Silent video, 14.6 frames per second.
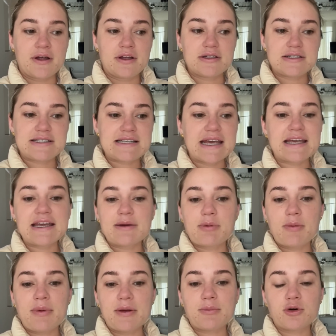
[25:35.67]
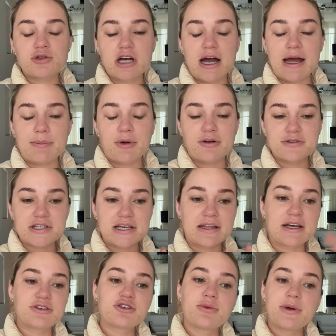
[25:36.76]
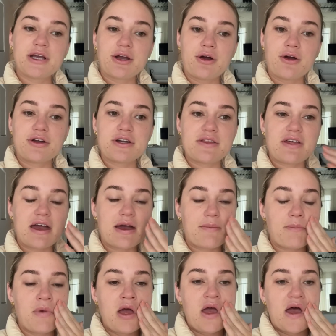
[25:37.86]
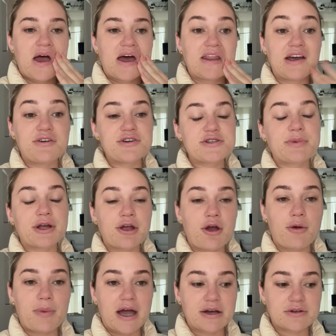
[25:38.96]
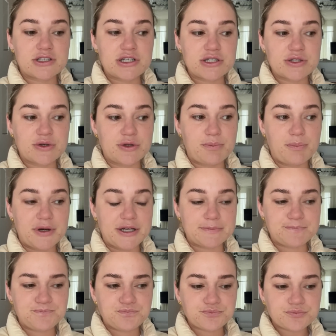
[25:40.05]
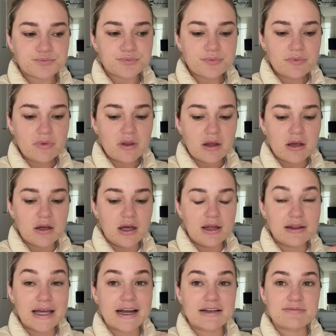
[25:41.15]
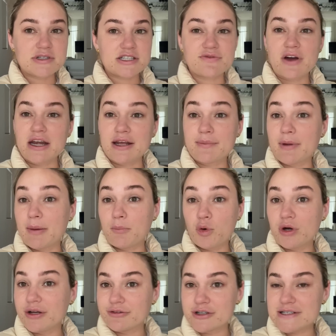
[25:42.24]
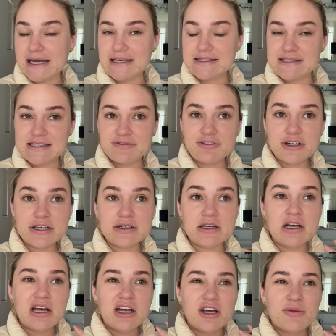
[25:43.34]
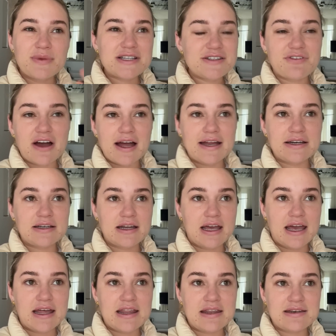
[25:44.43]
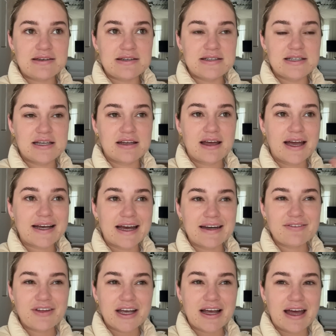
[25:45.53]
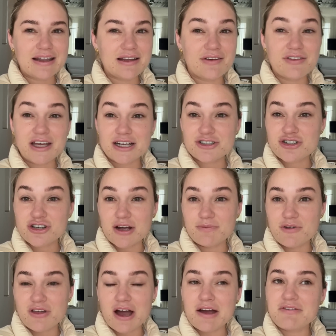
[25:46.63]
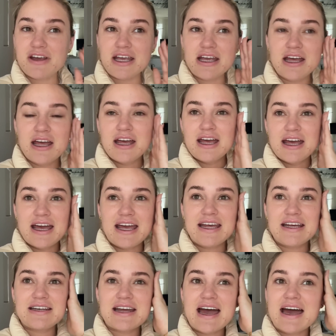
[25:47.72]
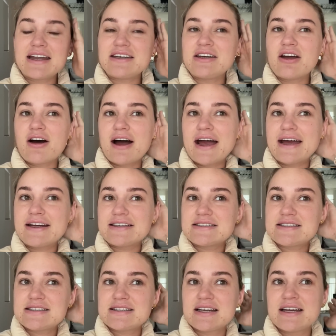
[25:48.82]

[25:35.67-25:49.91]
it's taking up a bit more time, obviously, like dropping her to them. They always bring her back, which is good, but like I'm just finding my morning routine is different, but it's fine. And I kind of like, I love the extra time with Ivy, and at night